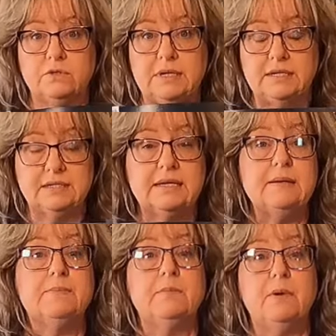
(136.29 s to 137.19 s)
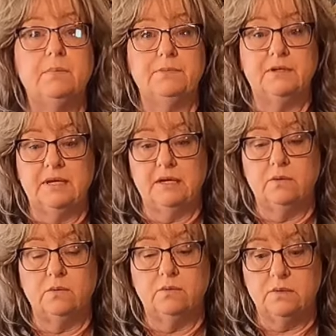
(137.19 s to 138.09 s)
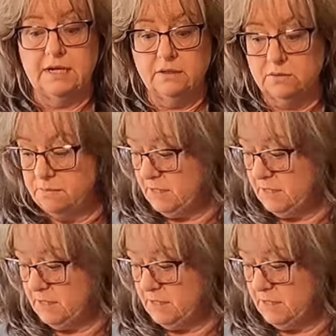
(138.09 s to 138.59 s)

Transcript: need to keep them up to date on a regular